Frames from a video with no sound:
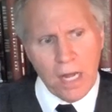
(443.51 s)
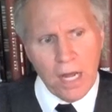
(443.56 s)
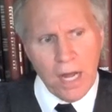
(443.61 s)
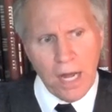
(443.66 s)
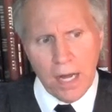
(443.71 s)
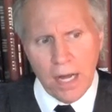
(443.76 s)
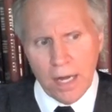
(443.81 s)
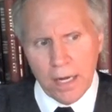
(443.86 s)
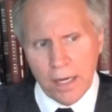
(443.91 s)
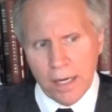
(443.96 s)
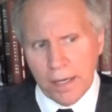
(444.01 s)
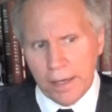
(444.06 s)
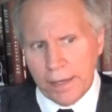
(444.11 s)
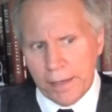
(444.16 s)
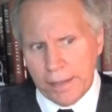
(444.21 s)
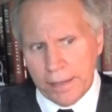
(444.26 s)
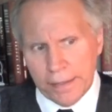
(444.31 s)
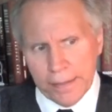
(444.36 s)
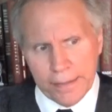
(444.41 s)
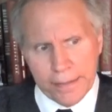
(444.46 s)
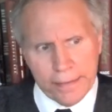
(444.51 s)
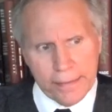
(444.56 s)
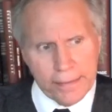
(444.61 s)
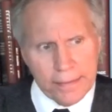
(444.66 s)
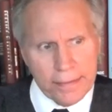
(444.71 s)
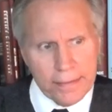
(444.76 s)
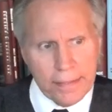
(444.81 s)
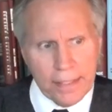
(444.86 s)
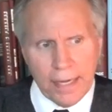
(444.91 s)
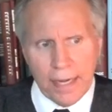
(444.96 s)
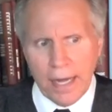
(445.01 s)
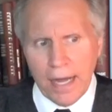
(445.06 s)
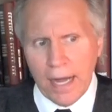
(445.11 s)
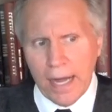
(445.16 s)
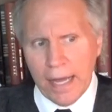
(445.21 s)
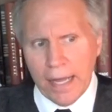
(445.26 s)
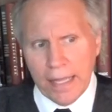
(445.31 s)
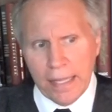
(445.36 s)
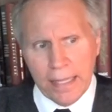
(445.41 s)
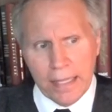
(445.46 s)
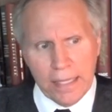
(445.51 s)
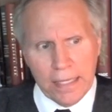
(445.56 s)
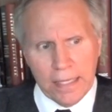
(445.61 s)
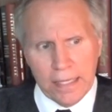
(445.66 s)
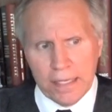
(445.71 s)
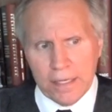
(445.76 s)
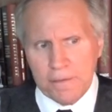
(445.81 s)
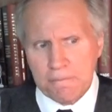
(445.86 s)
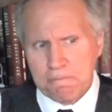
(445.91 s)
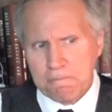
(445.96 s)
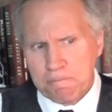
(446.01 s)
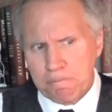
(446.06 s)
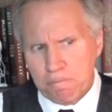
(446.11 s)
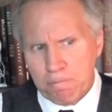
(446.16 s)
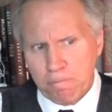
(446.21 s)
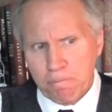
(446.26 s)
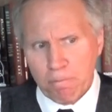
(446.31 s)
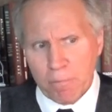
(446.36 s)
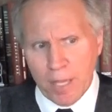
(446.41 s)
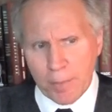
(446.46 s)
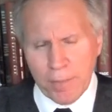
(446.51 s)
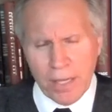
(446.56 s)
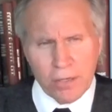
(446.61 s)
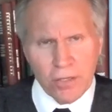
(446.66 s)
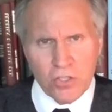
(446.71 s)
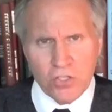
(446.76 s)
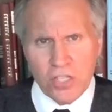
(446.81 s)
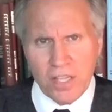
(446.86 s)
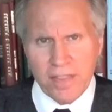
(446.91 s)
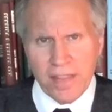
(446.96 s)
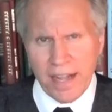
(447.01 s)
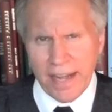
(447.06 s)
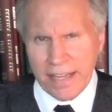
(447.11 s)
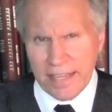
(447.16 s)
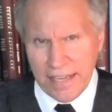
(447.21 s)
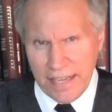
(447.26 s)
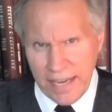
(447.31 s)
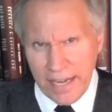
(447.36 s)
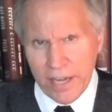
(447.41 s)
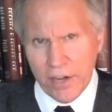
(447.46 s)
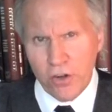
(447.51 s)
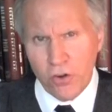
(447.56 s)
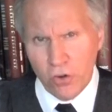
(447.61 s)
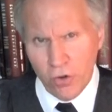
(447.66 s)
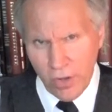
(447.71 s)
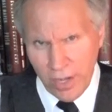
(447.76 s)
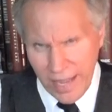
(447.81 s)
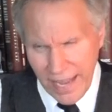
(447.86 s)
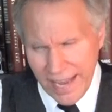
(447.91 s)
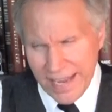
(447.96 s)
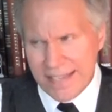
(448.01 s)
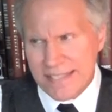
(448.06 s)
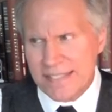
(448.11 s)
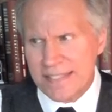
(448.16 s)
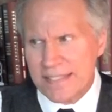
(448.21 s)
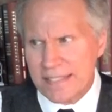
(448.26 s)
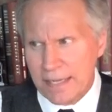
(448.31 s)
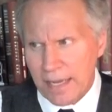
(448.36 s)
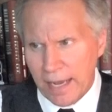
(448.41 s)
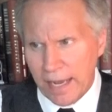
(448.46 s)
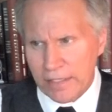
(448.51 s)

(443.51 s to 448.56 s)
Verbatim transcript: I'm not going to say that I care less.